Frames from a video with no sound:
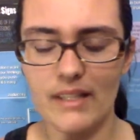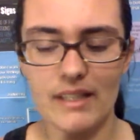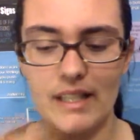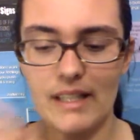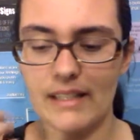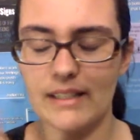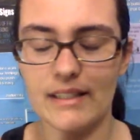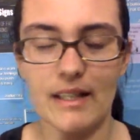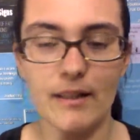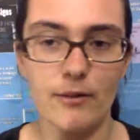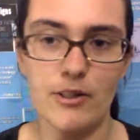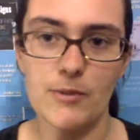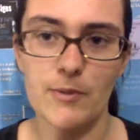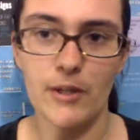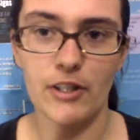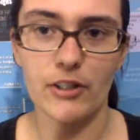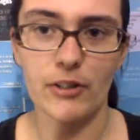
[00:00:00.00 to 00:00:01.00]
and they
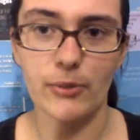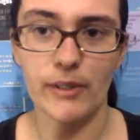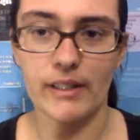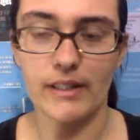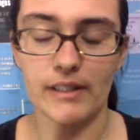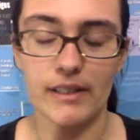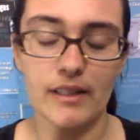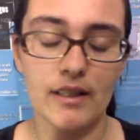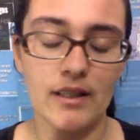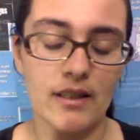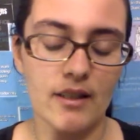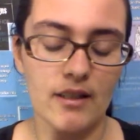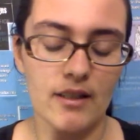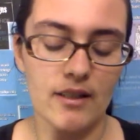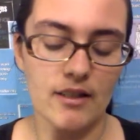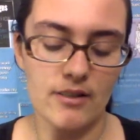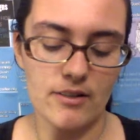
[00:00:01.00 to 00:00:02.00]
respond quickly.
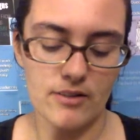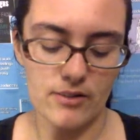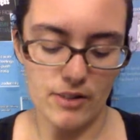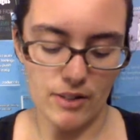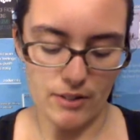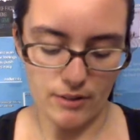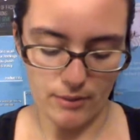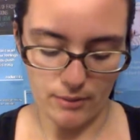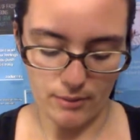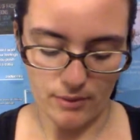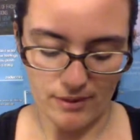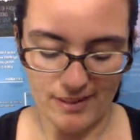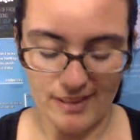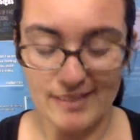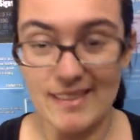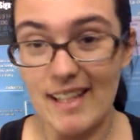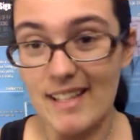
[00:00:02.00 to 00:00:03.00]
So
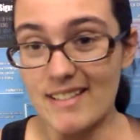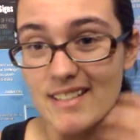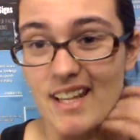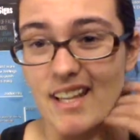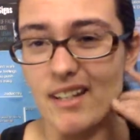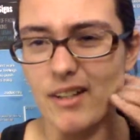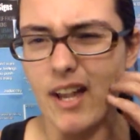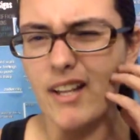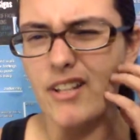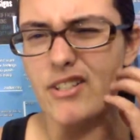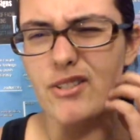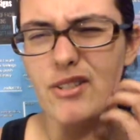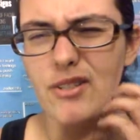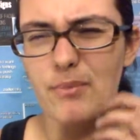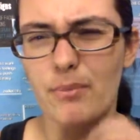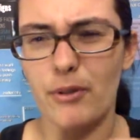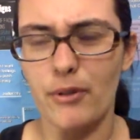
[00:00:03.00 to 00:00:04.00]
that's kind of, I
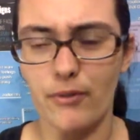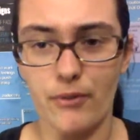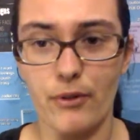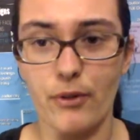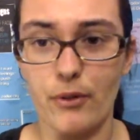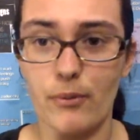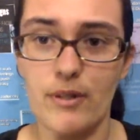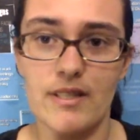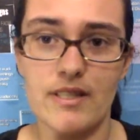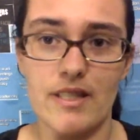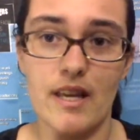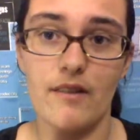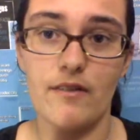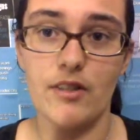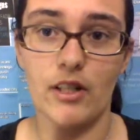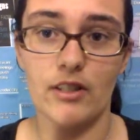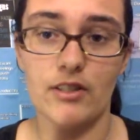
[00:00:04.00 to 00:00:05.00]
just prefer the ones that
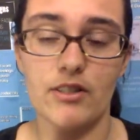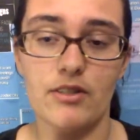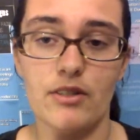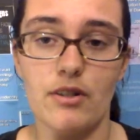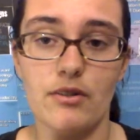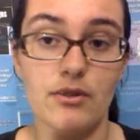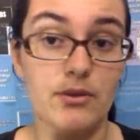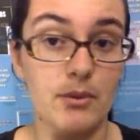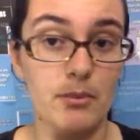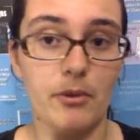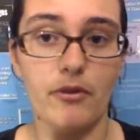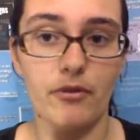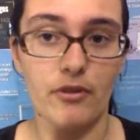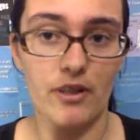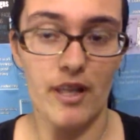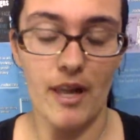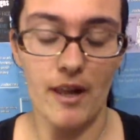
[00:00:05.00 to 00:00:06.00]
have knots on the nose simply
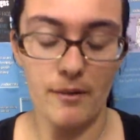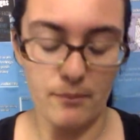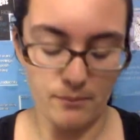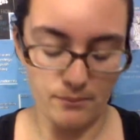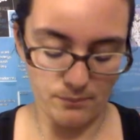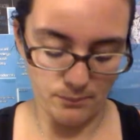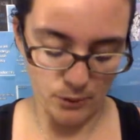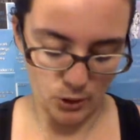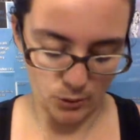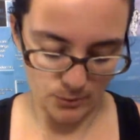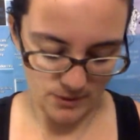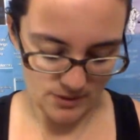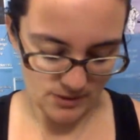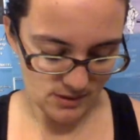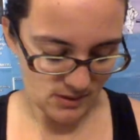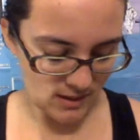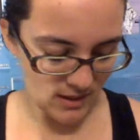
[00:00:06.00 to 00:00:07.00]
for that
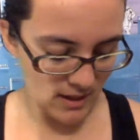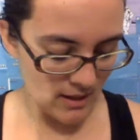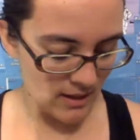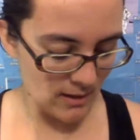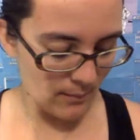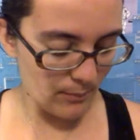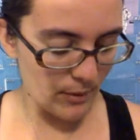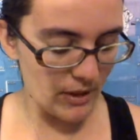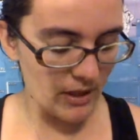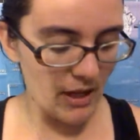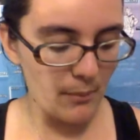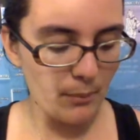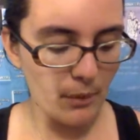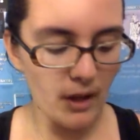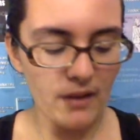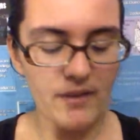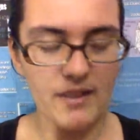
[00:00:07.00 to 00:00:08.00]
purpose. But I
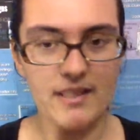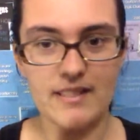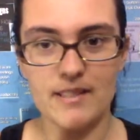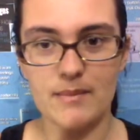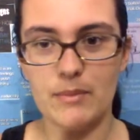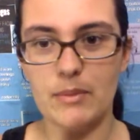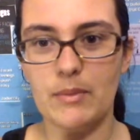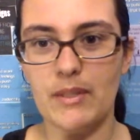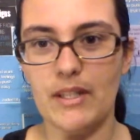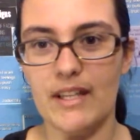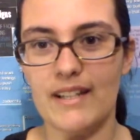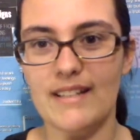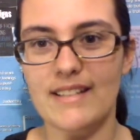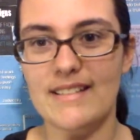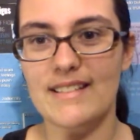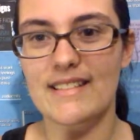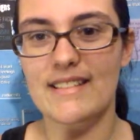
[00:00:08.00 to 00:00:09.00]
bought this simply
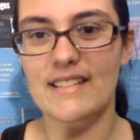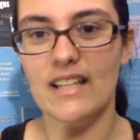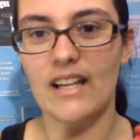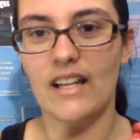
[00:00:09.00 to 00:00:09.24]
because